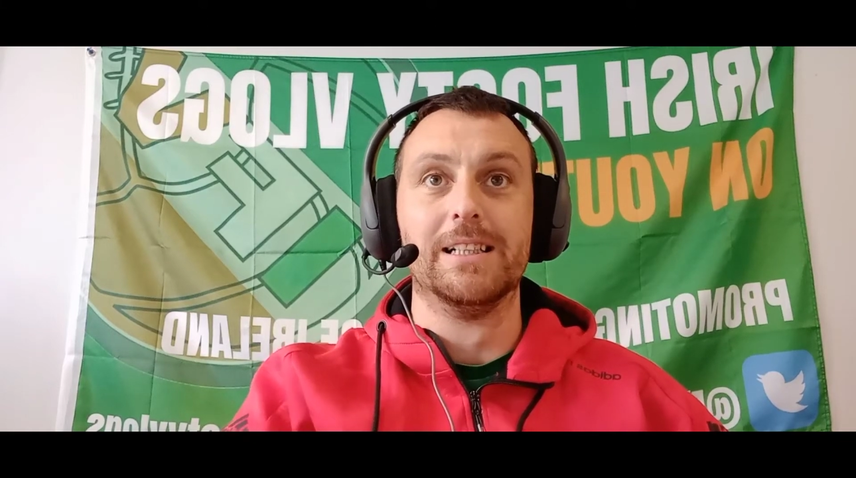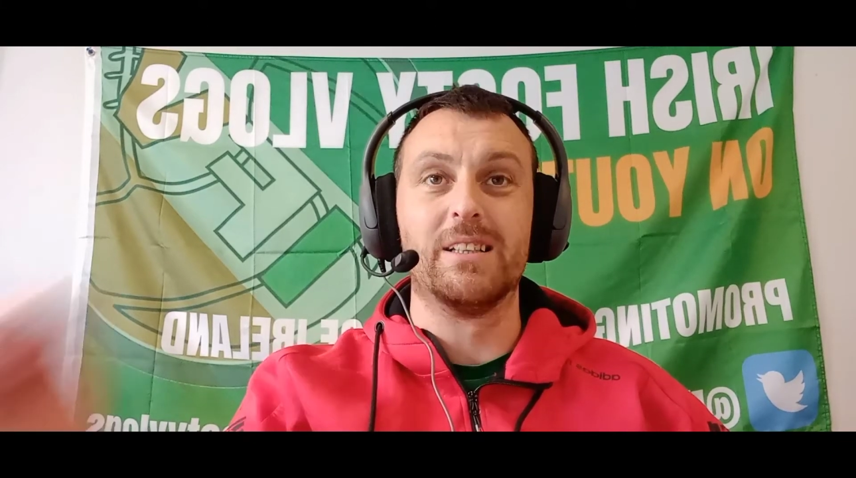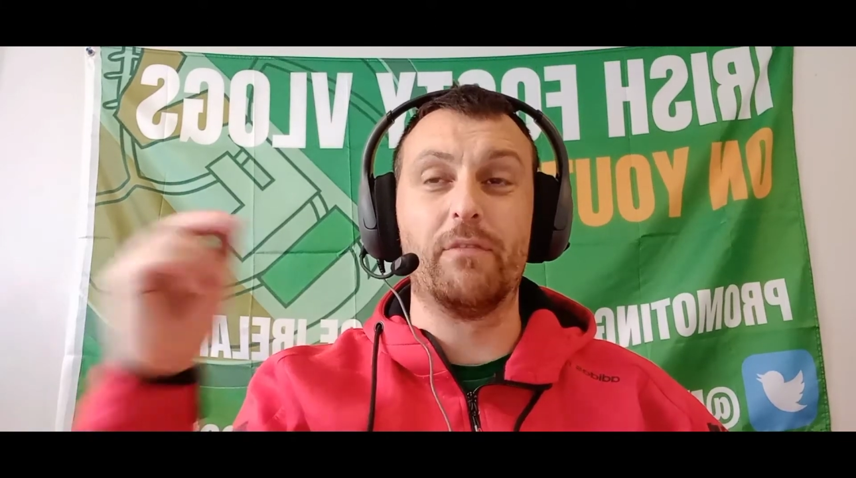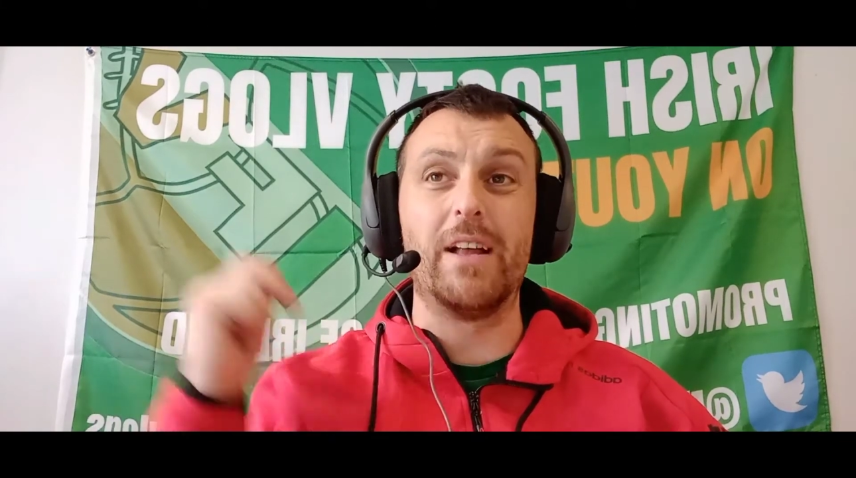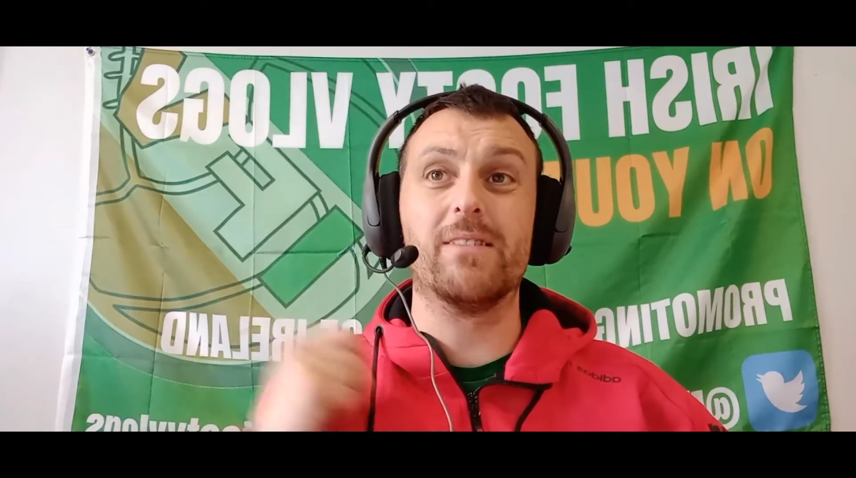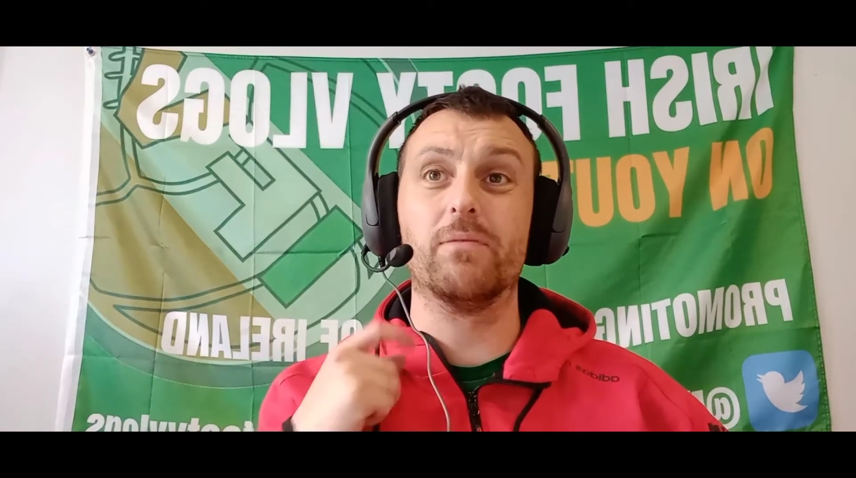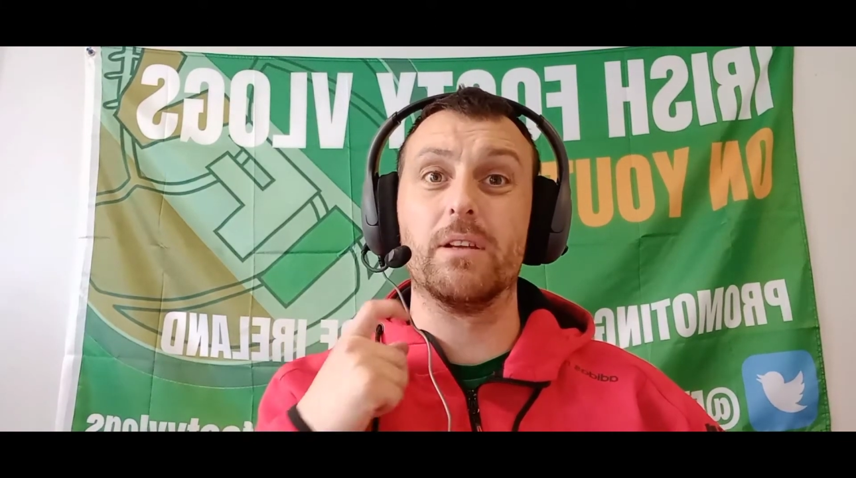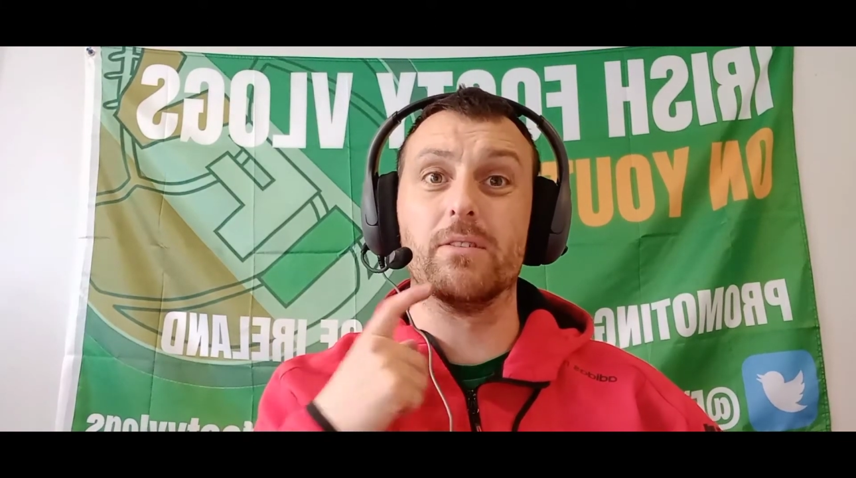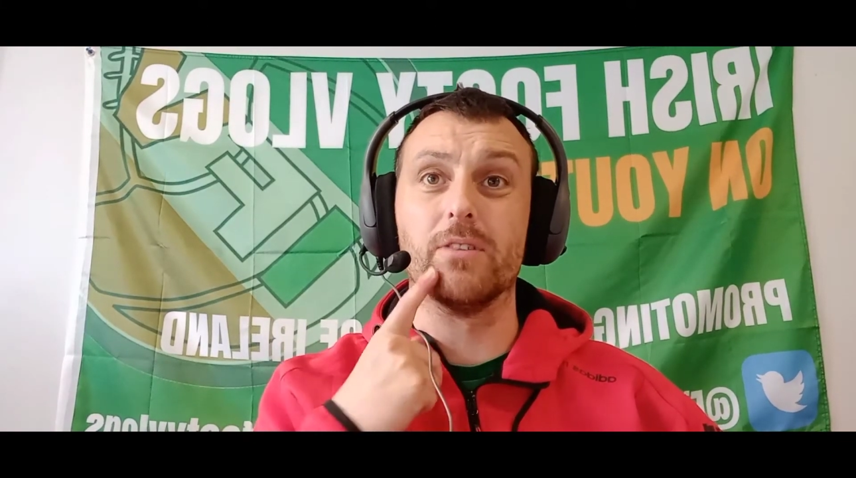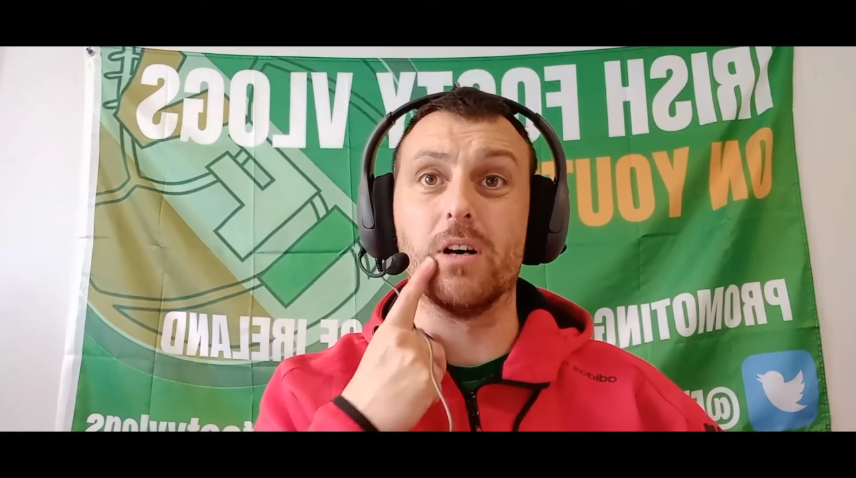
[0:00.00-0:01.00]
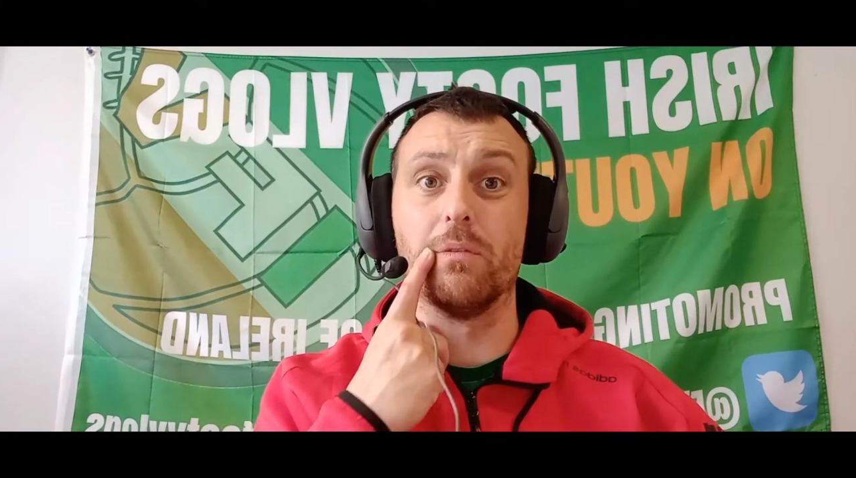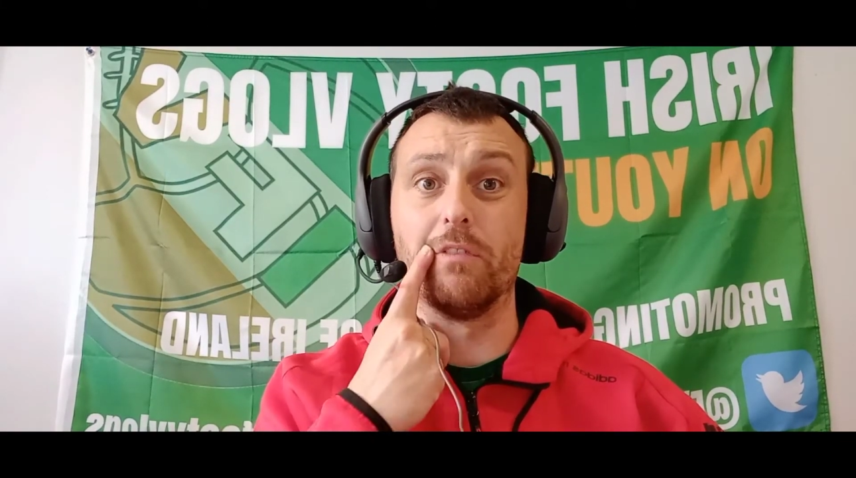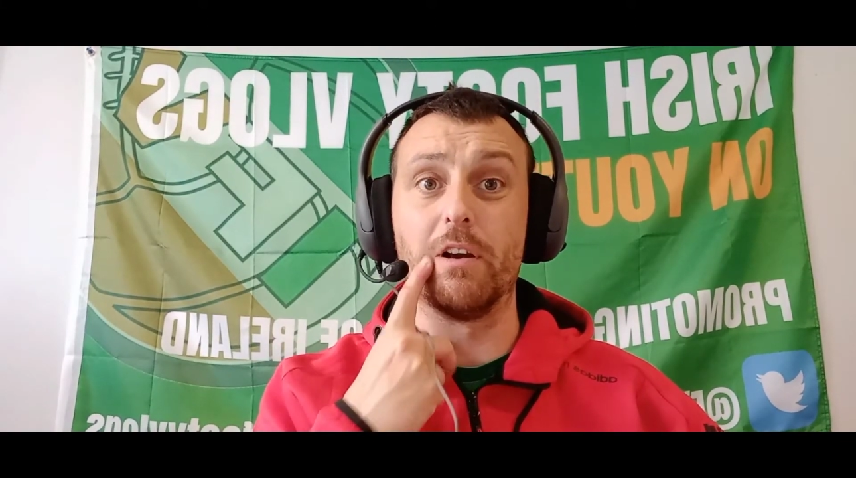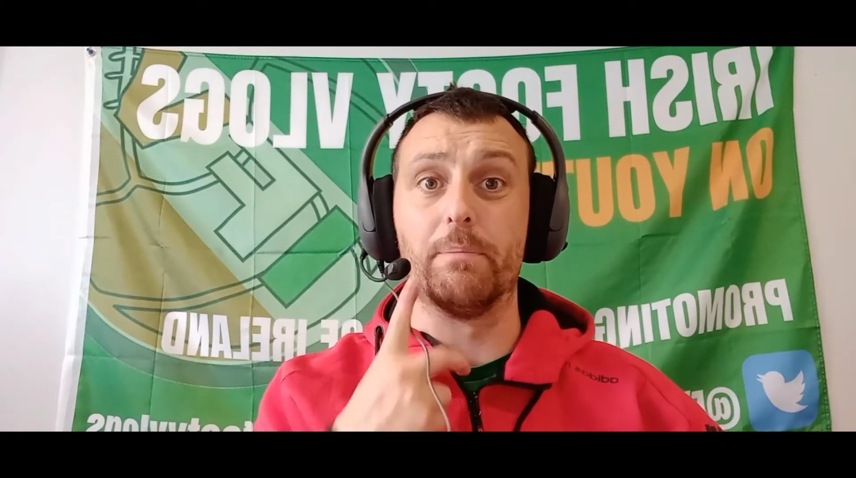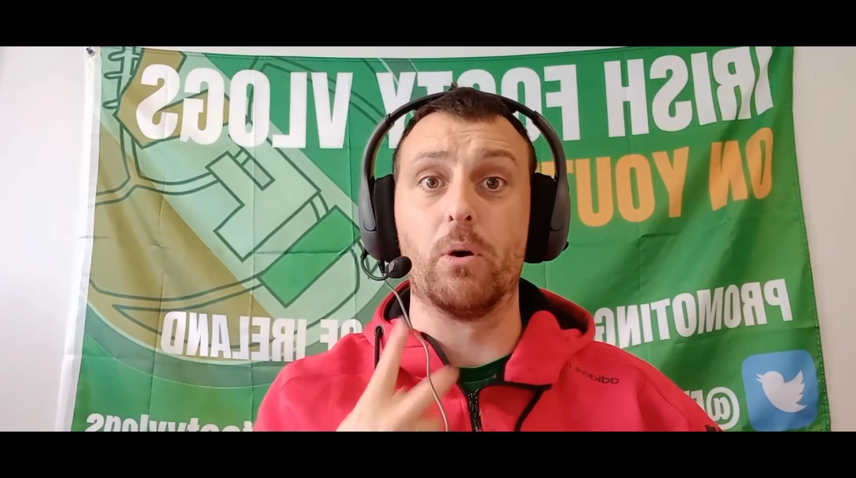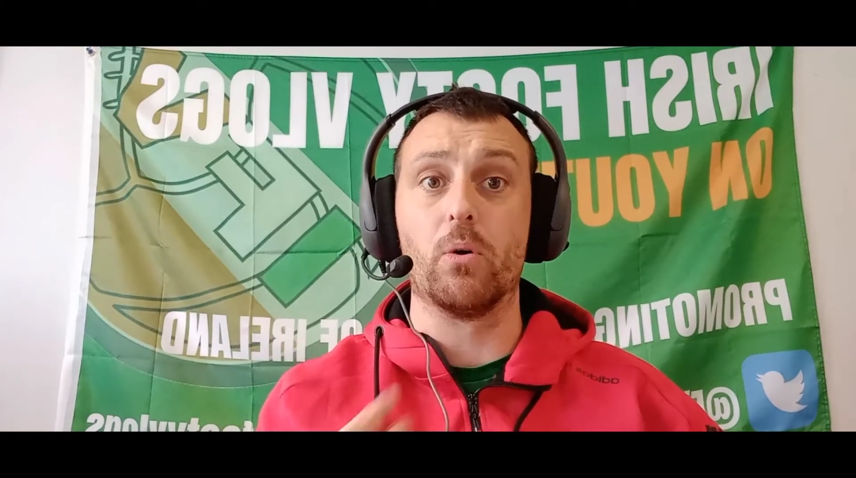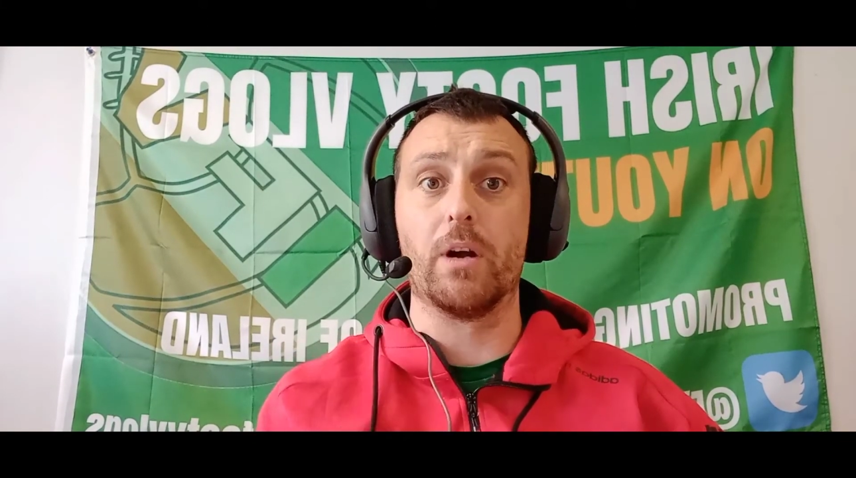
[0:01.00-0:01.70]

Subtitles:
defensively Dundalk were very poor